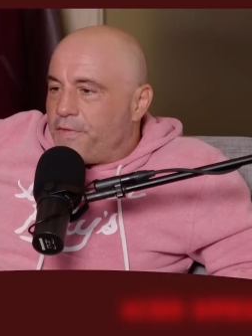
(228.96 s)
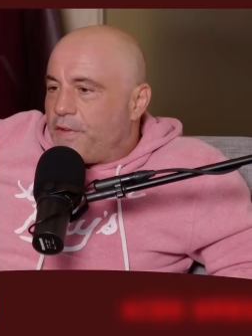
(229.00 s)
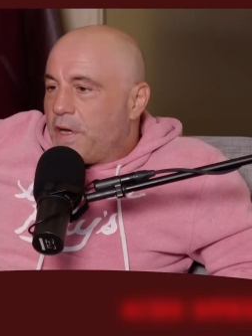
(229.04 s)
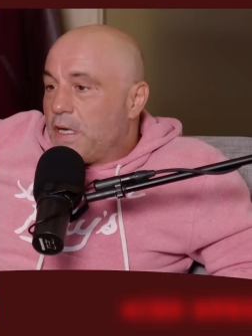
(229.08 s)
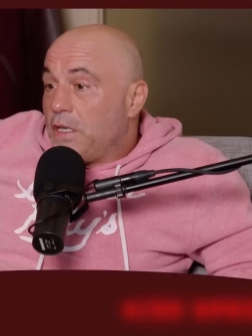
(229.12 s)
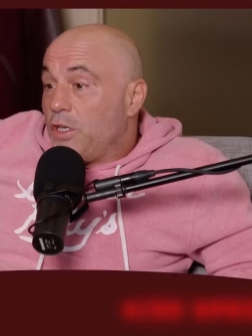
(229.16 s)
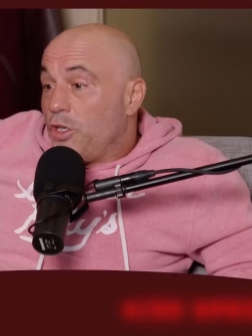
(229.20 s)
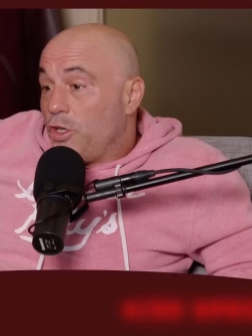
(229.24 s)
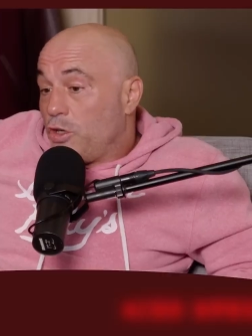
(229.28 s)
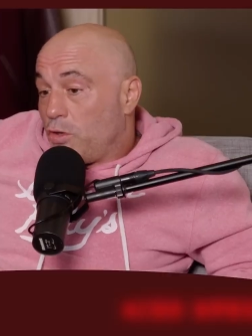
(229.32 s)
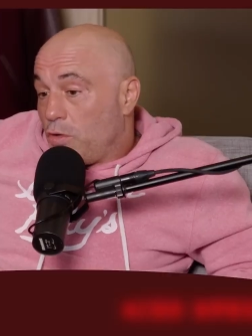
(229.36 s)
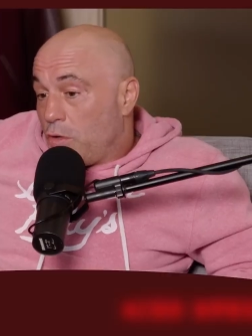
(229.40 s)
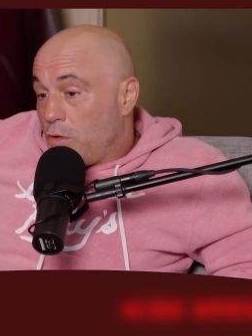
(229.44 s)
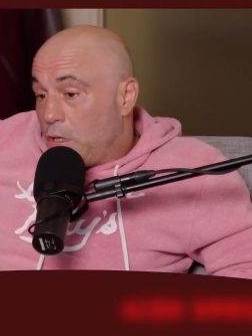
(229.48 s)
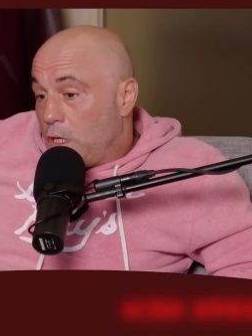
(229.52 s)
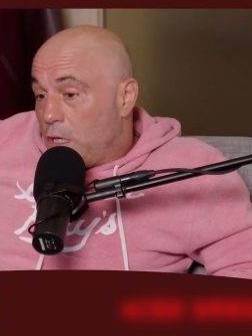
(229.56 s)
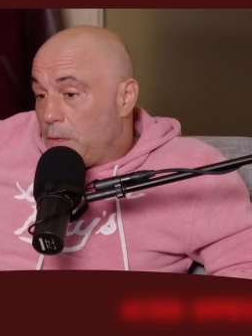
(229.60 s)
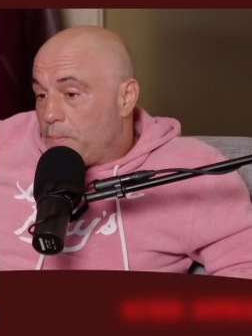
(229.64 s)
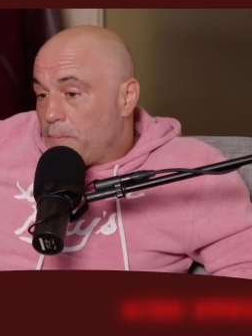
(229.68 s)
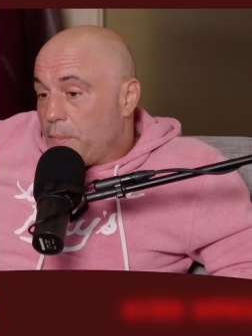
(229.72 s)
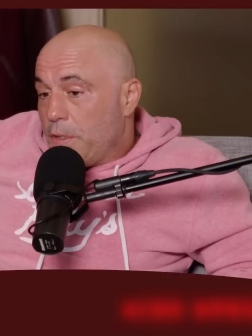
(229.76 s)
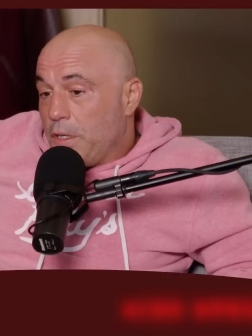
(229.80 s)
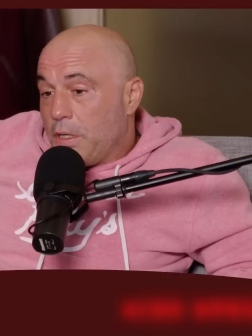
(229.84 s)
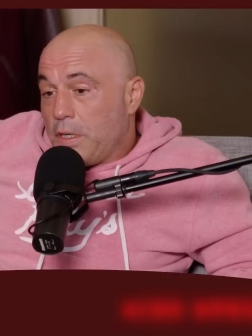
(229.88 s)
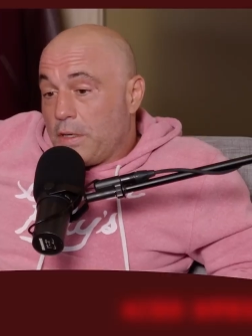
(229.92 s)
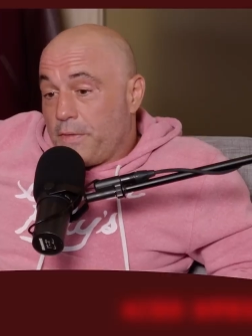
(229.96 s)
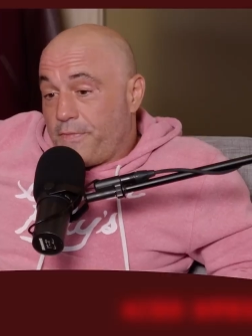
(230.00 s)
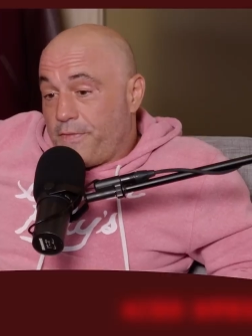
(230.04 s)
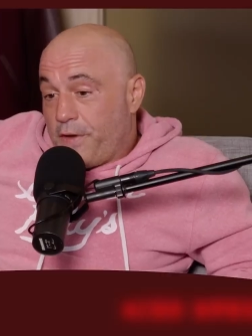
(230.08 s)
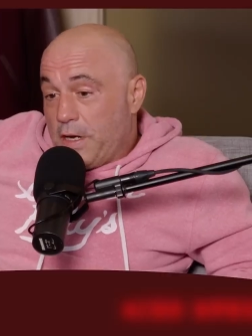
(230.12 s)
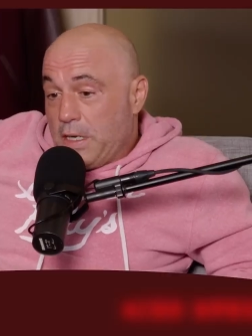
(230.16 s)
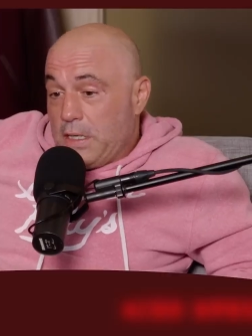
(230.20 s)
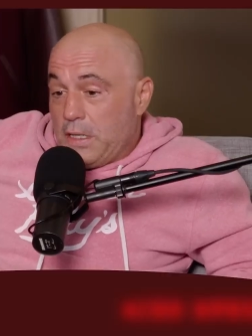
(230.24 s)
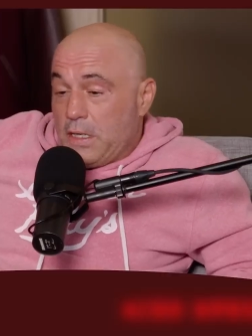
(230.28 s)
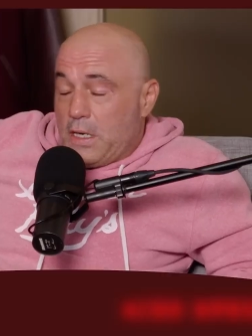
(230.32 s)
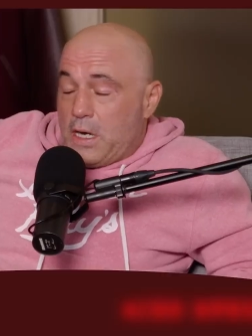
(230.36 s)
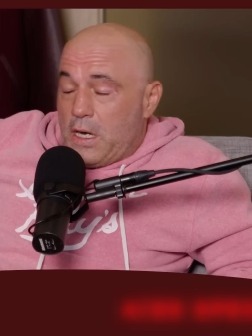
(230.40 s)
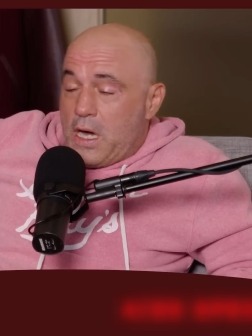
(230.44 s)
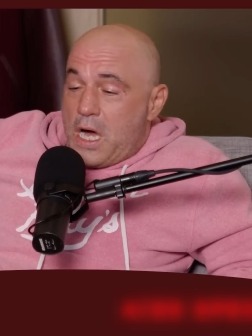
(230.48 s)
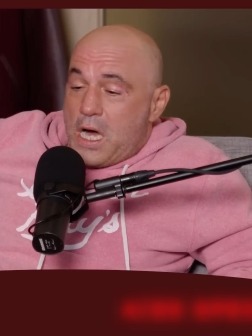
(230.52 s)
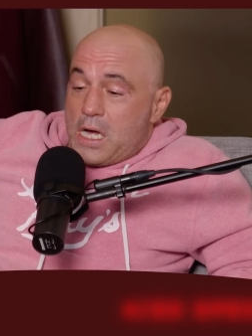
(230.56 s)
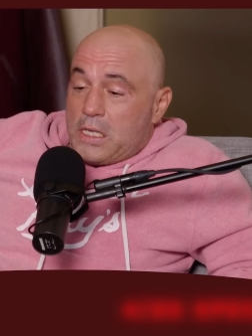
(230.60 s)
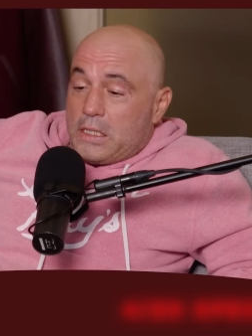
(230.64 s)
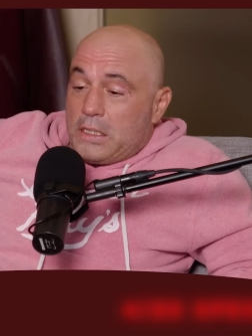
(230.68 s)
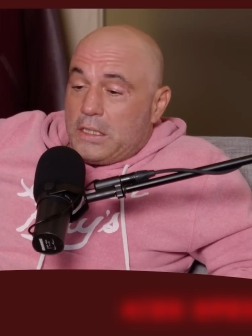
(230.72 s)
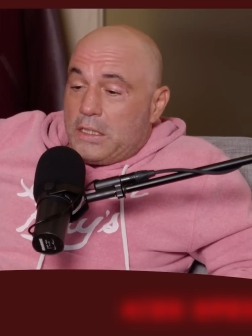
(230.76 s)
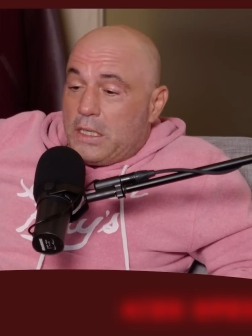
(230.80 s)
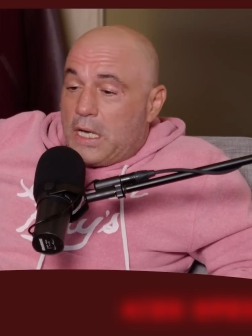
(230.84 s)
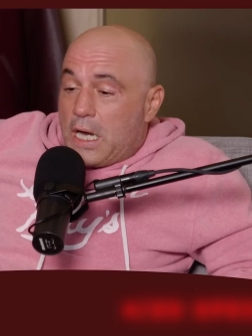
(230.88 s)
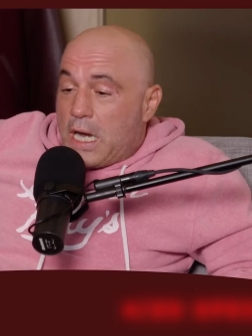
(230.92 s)
to fight in Europe. You get fighting the
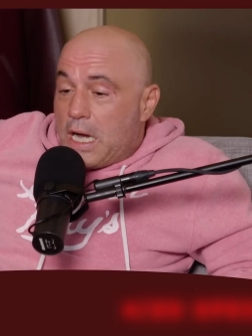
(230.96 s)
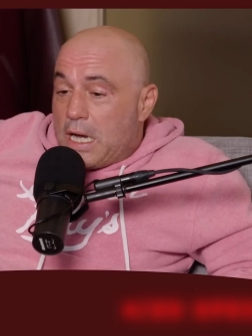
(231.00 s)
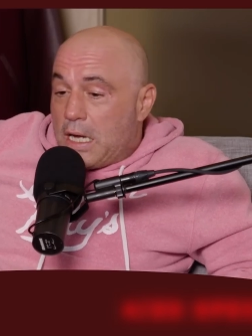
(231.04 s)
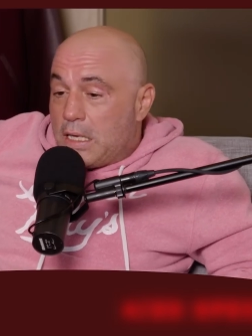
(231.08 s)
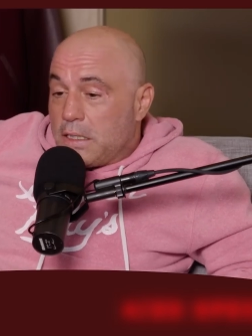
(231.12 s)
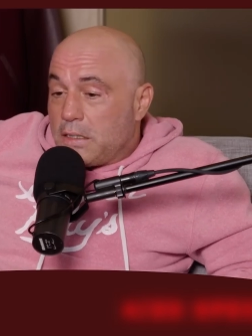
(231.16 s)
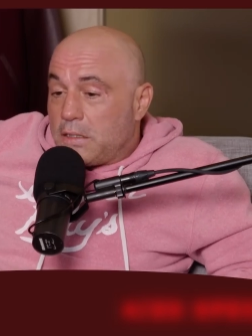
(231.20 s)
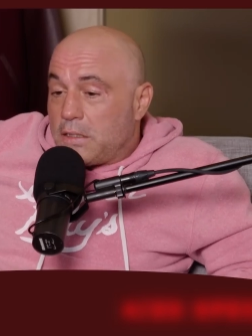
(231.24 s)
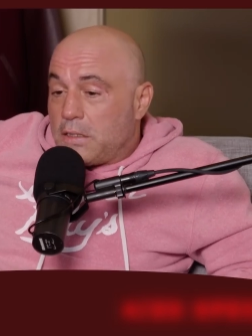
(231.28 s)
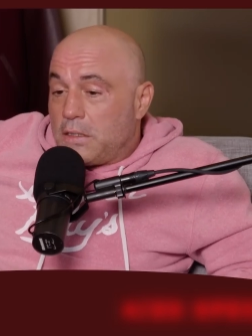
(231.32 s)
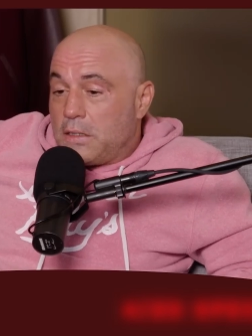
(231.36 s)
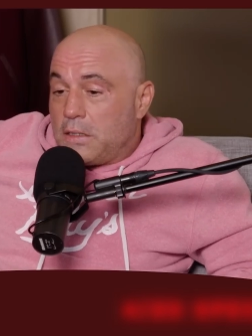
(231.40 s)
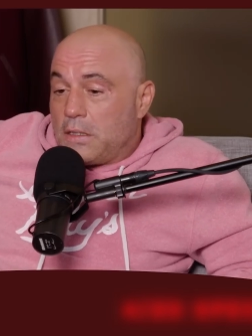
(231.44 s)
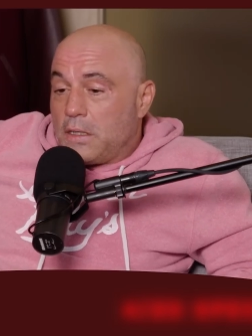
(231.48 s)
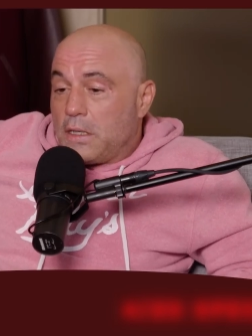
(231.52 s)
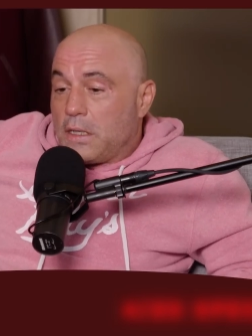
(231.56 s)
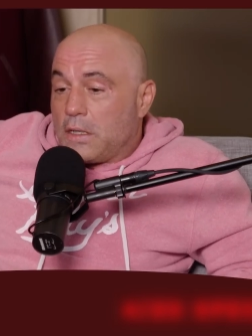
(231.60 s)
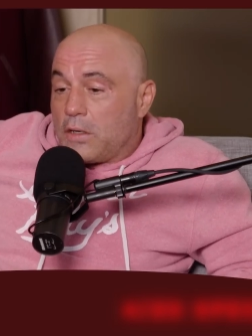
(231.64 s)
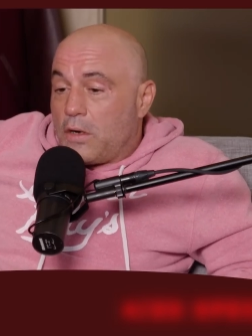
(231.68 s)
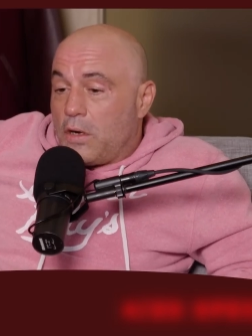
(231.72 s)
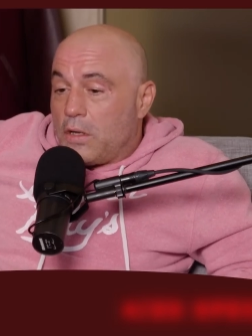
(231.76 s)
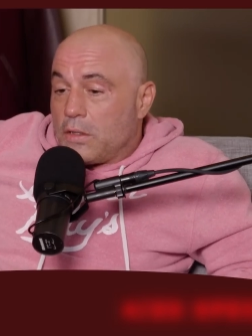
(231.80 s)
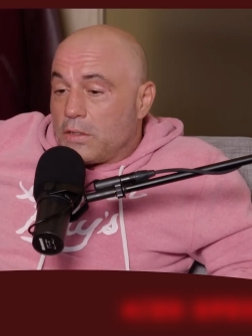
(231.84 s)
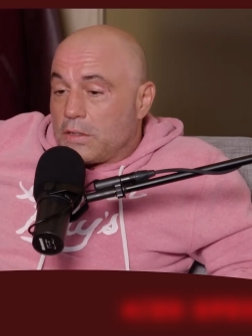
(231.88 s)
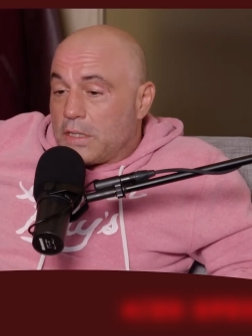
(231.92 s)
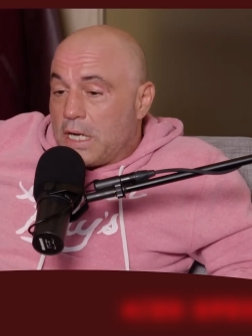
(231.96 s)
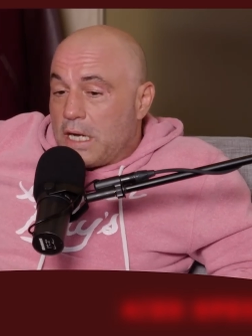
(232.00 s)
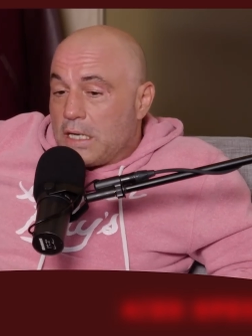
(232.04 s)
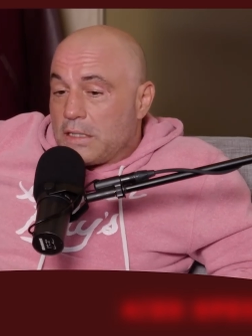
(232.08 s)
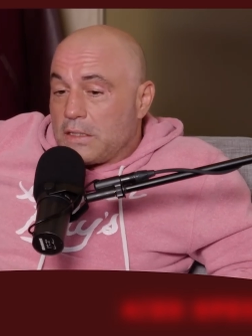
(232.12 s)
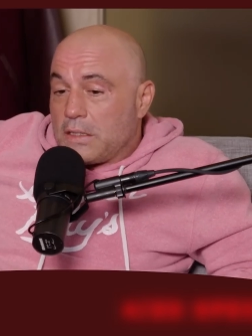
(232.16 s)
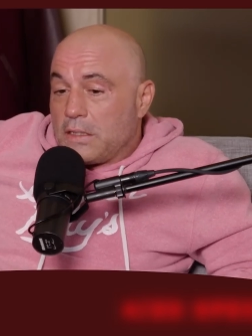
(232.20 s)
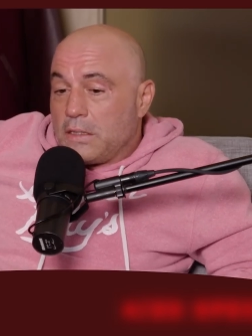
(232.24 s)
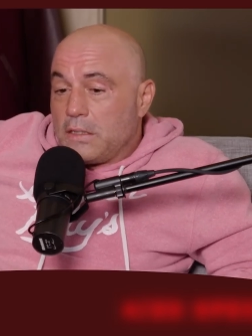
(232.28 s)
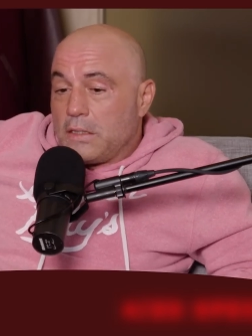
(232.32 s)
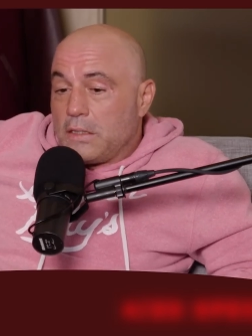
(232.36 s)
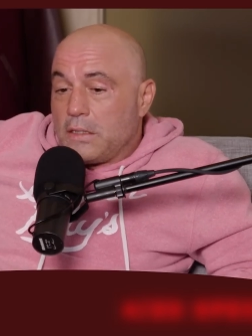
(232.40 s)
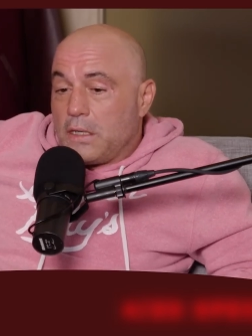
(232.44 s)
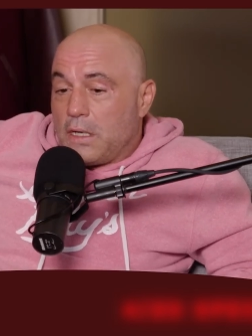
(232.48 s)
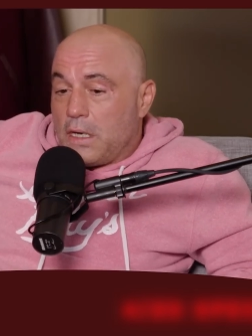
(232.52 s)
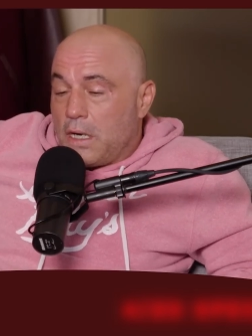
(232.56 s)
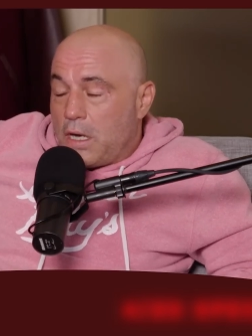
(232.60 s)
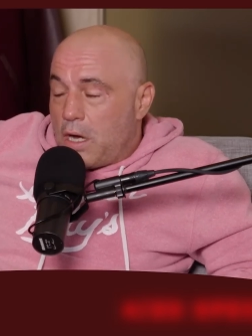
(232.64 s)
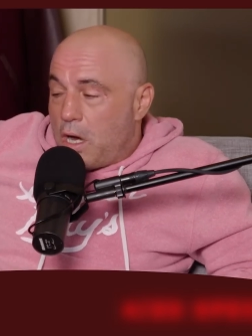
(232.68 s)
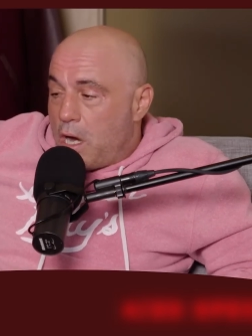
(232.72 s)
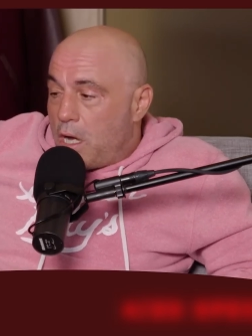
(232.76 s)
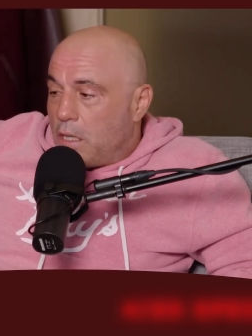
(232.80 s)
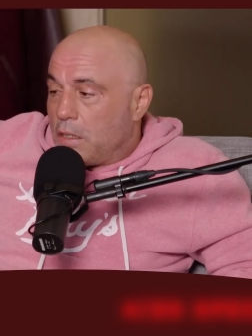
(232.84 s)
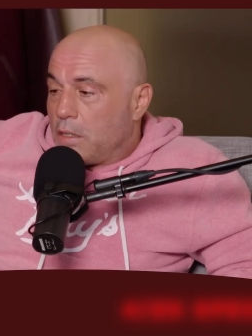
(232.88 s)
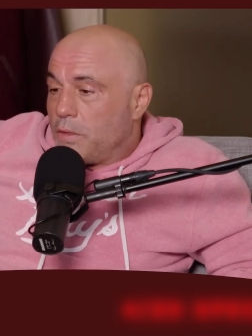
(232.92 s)
Holland guys. Like, all those guys in
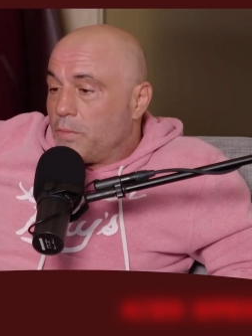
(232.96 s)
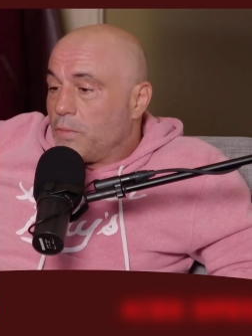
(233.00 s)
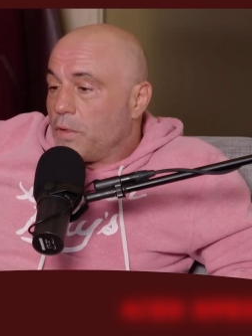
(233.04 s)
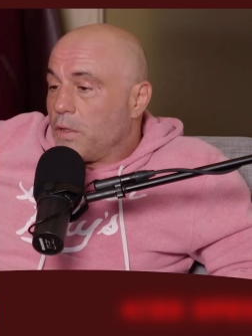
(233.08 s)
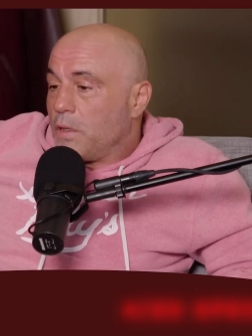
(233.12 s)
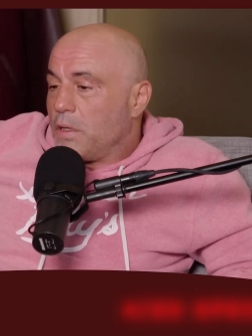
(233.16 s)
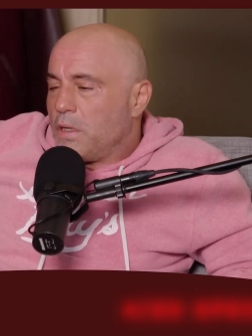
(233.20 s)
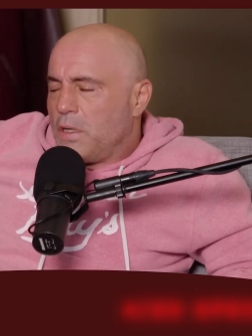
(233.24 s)
Holland